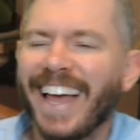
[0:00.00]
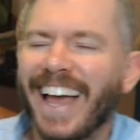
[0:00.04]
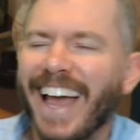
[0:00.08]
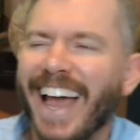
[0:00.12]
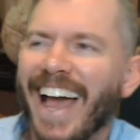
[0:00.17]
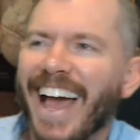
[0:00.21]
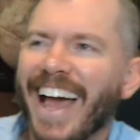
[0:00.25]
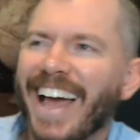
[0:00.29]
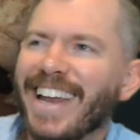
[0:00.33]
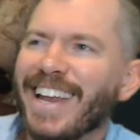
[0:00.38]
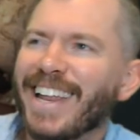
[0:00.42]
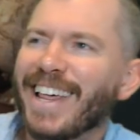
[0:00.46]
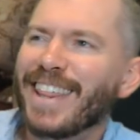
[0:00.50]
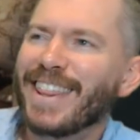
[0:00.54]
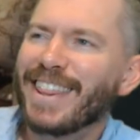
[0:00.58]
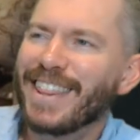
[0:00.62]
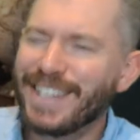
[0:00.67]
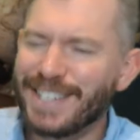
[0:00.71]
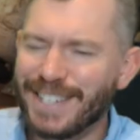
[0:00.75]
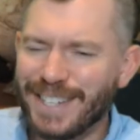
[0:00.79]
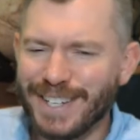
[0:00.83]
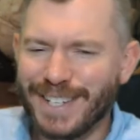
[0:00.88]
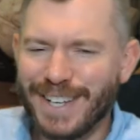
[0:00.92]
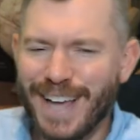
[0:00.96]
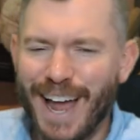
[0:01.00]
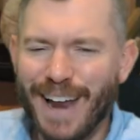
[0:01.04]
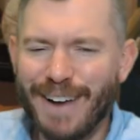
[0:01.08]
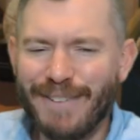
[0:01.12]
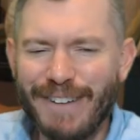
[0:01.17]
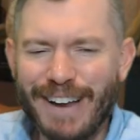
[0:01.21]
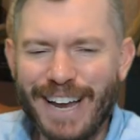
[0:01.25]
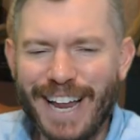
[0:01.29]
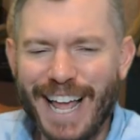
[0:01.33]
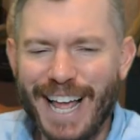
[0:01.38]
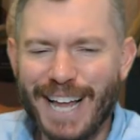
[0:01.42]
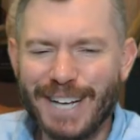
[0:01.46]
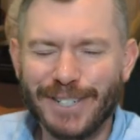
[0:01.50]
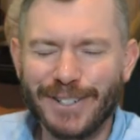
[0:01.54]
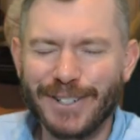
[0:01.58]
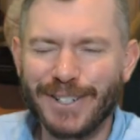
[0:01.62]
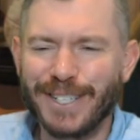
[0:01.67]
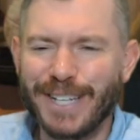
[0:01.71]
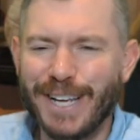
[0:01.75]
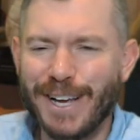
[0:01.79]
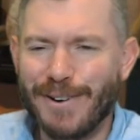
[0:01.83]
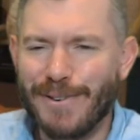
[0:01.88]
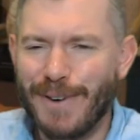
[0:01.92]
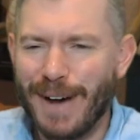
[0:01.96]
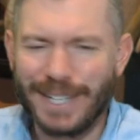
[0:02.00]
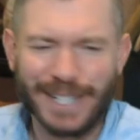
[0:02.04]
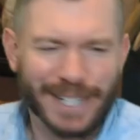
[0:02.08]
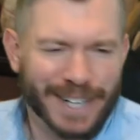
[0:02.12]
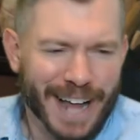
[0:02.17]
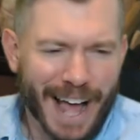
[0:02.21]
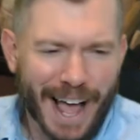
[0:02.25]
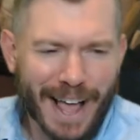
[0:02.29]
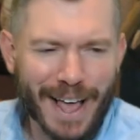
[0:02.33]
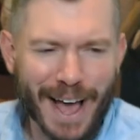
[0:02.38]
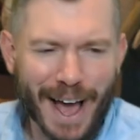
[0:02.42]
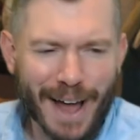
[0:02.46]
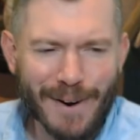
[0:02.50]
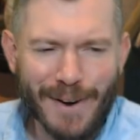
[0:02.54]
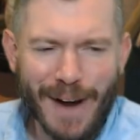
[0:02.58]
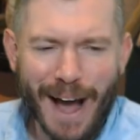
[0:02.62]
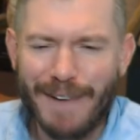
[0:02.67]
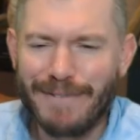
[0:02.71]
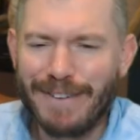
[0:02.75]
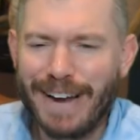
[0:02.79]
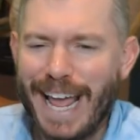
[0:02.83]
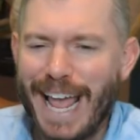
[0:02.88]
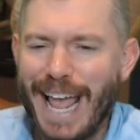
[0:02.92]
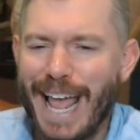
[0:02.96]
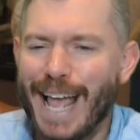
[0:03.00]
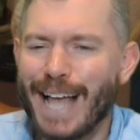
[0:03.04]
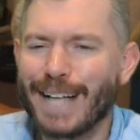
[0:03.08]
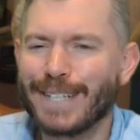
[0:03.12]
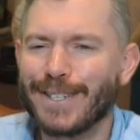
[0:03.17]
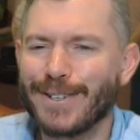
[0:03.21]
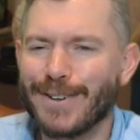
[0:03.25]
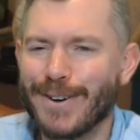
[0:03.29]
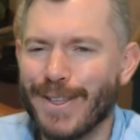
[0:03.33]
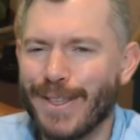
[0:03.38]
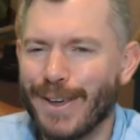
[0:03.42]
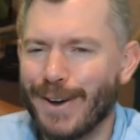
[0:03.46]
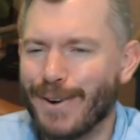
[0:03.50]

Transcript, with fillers: And this is kind of an interesting question. I, I don't have an answer to the